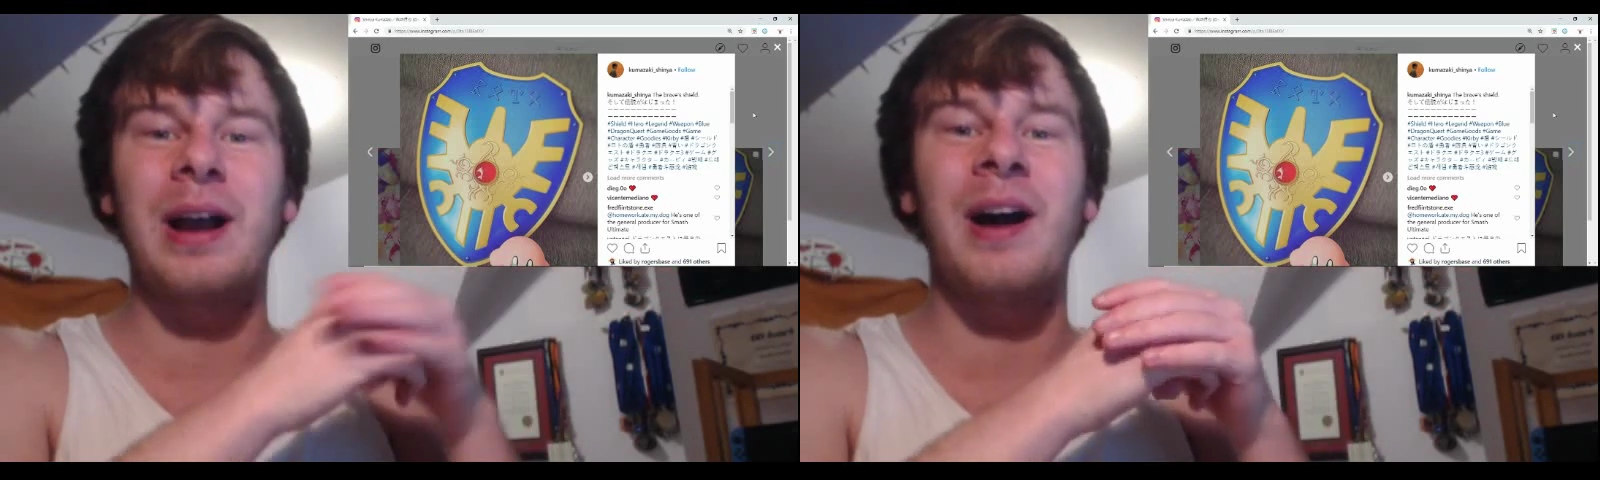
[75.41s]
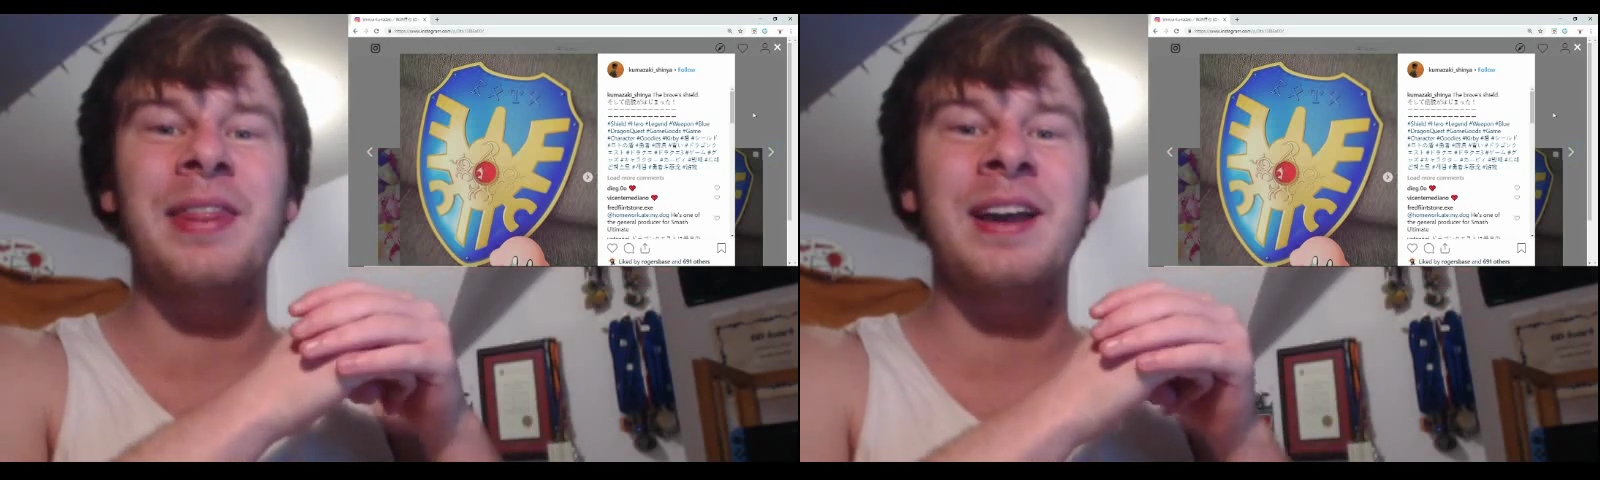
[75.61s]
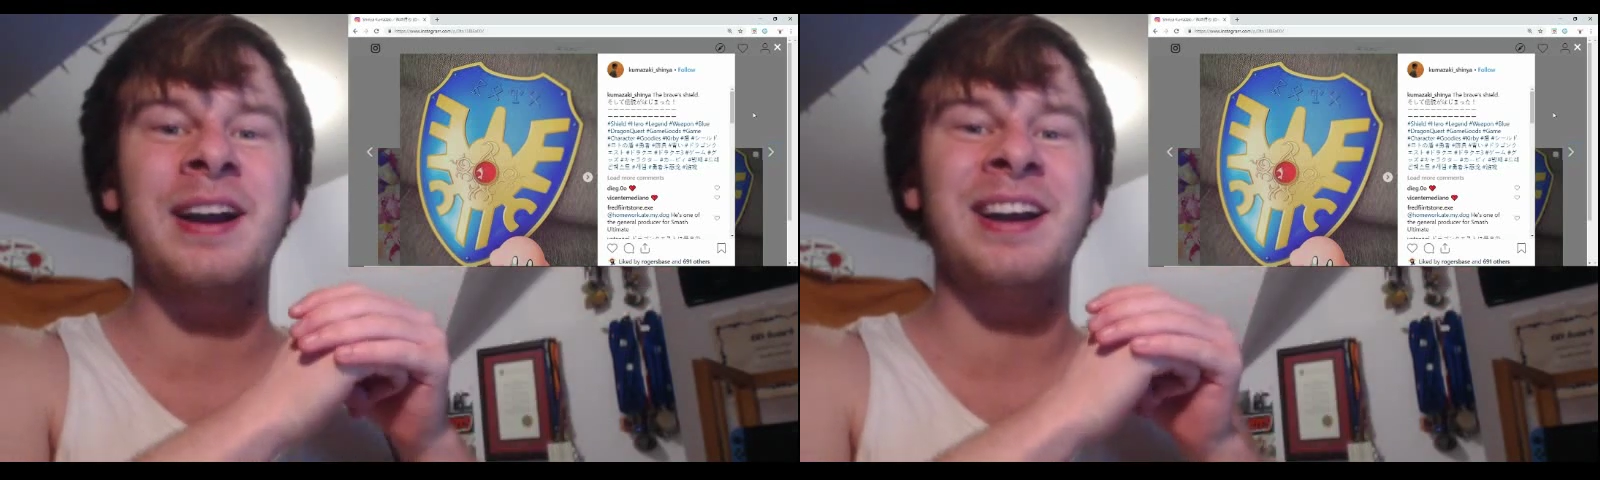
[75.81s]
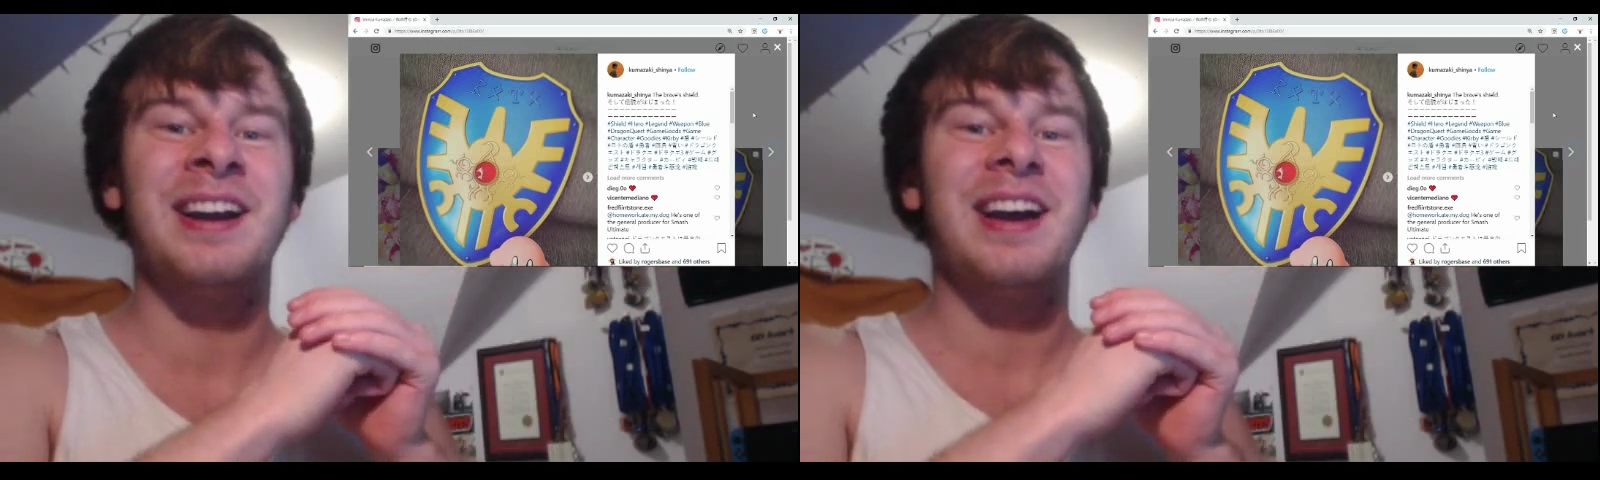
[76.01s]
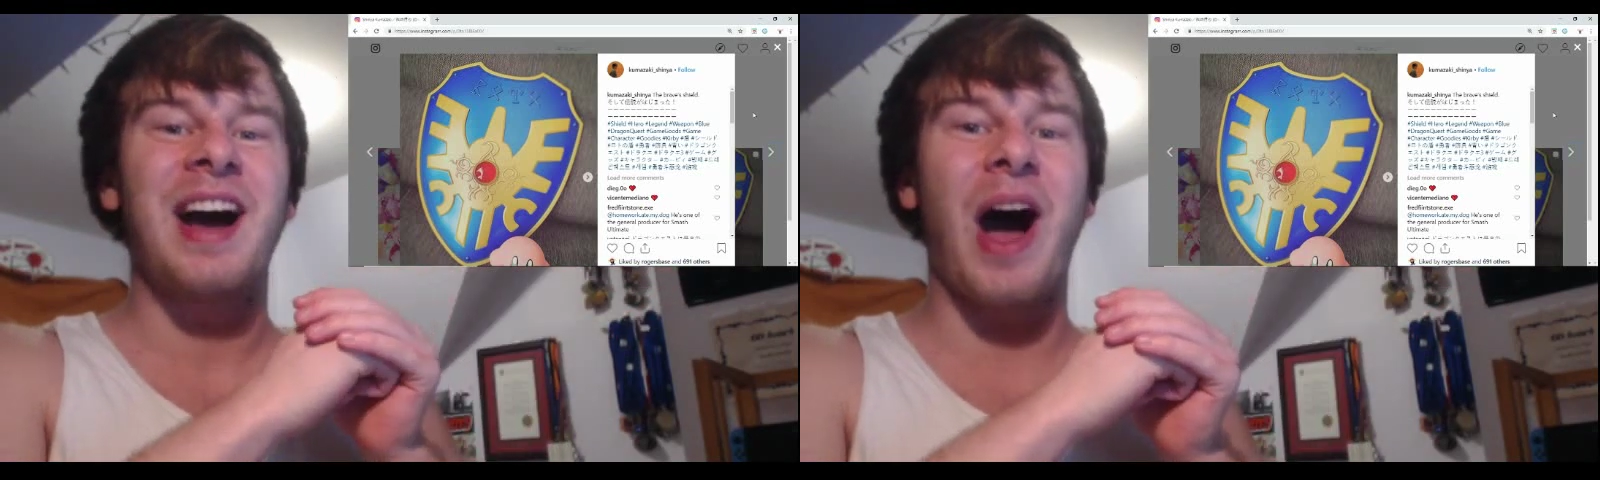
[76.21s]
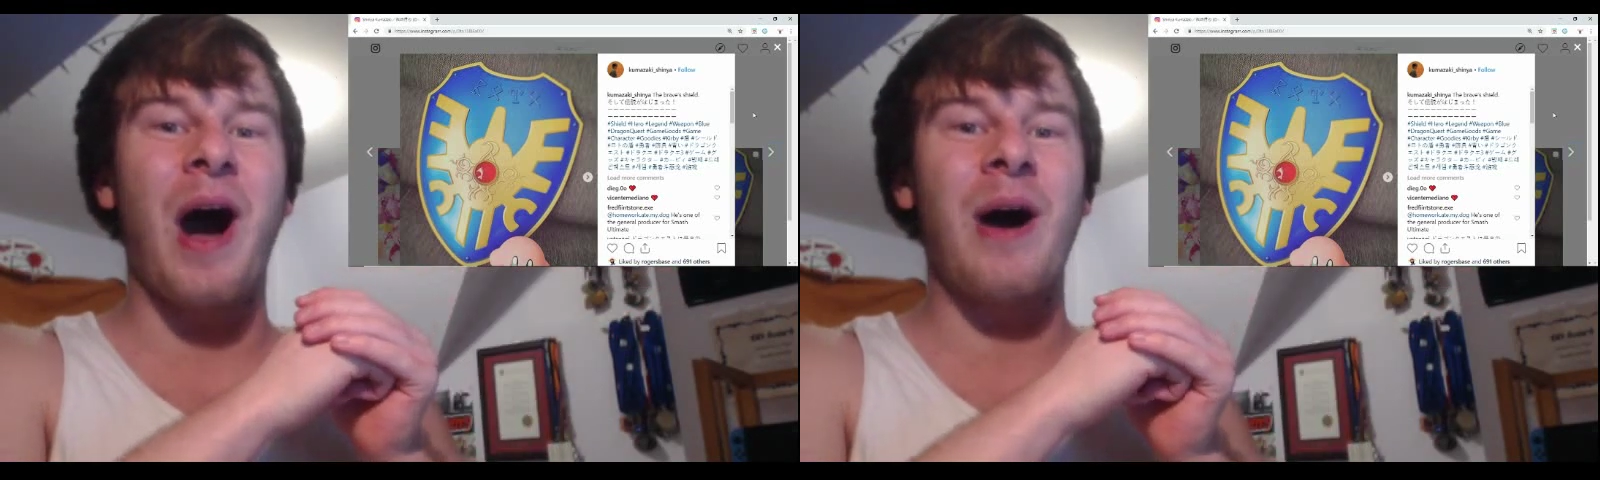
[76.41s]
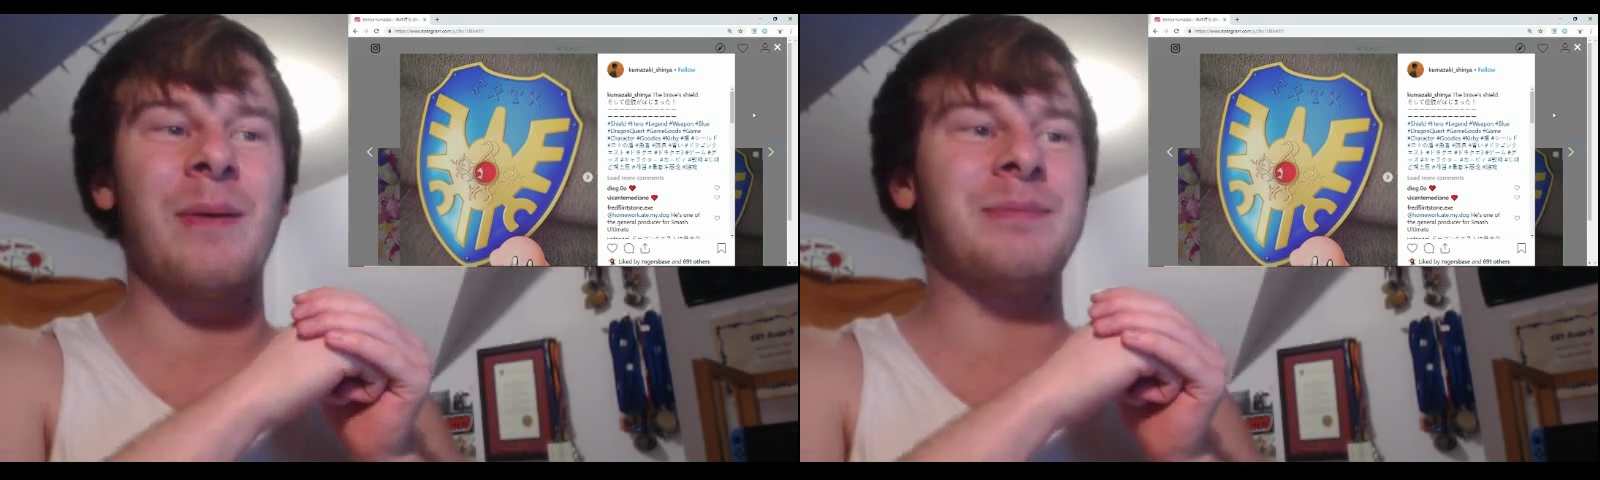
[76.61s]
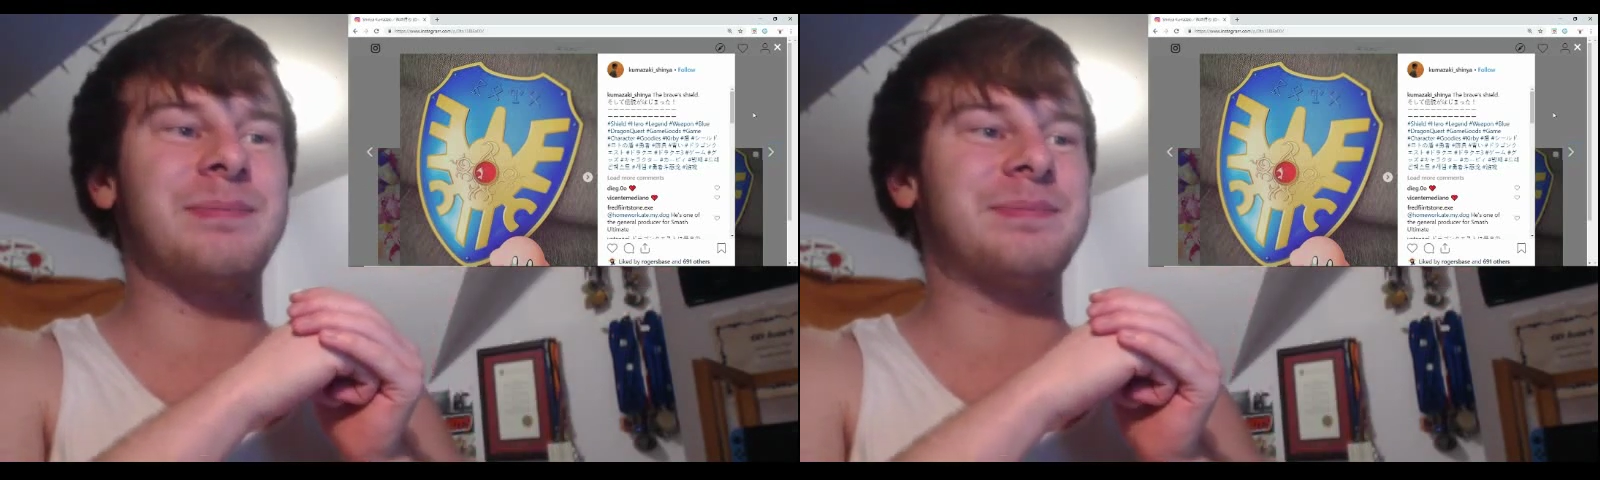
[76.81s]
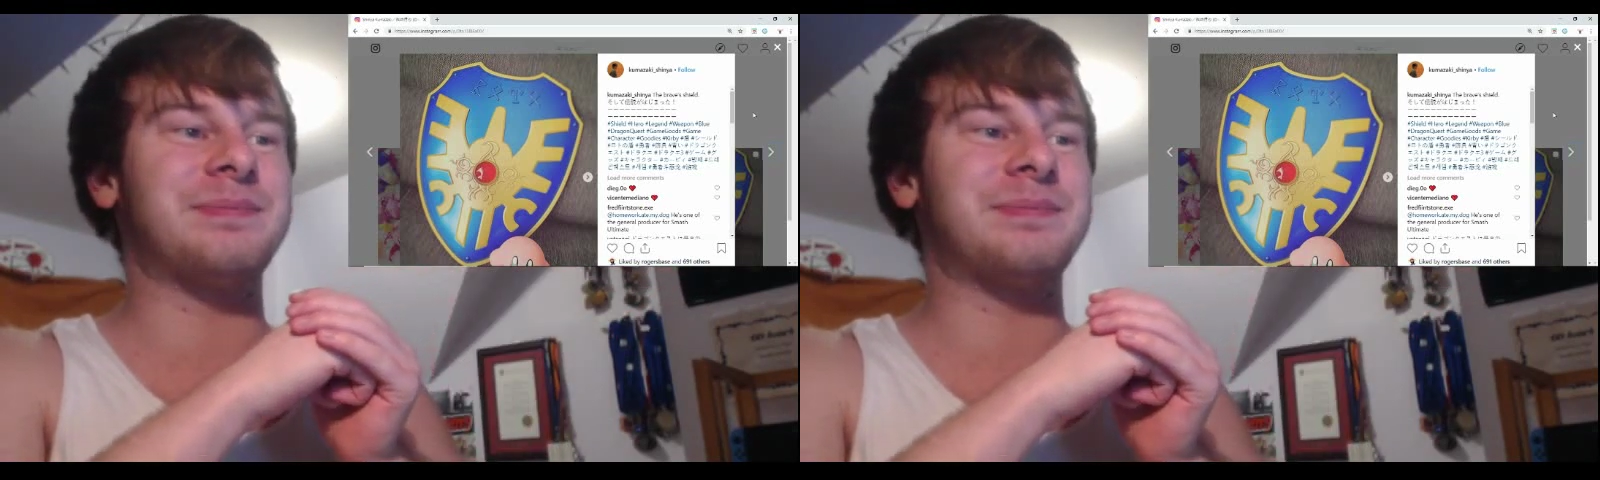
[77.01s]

on there. Um,